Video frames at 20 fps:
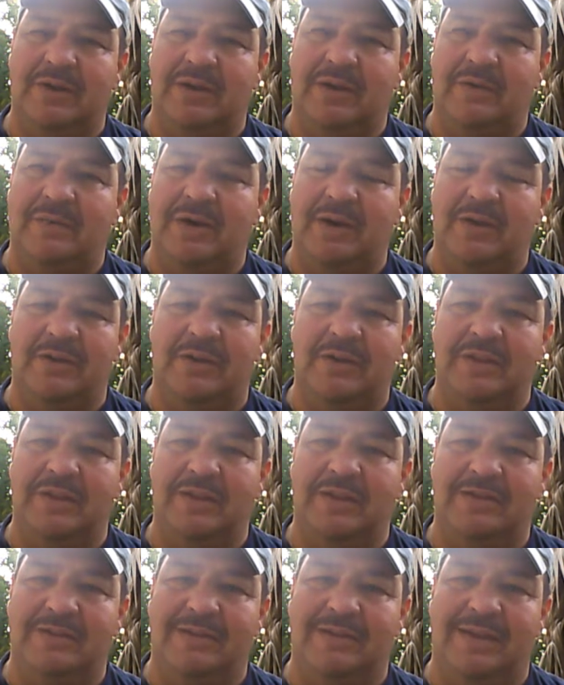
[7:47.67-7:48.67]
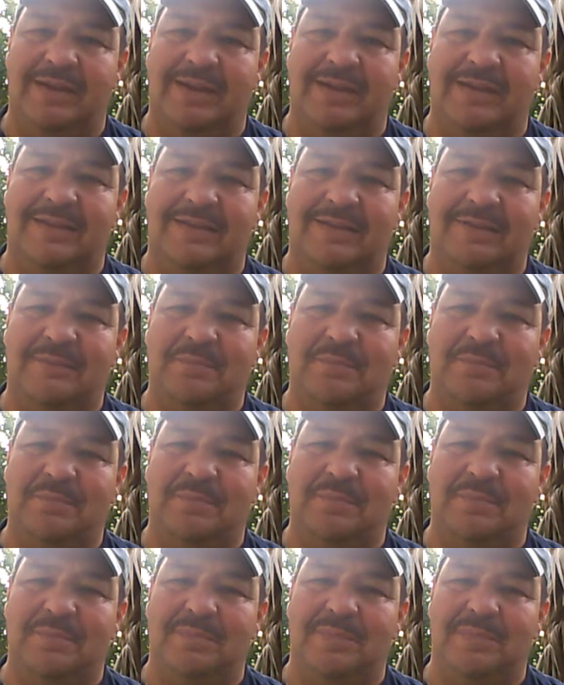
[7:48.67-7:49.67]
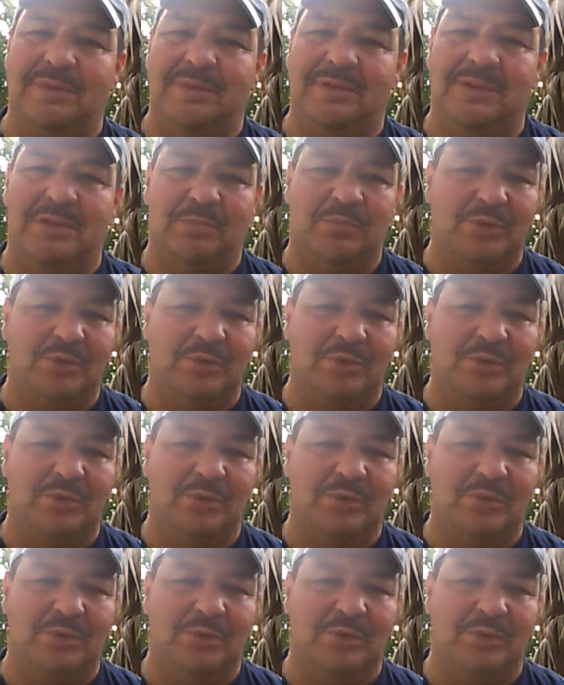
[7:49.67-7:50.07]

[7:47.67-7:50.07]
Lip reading: about all this, and to the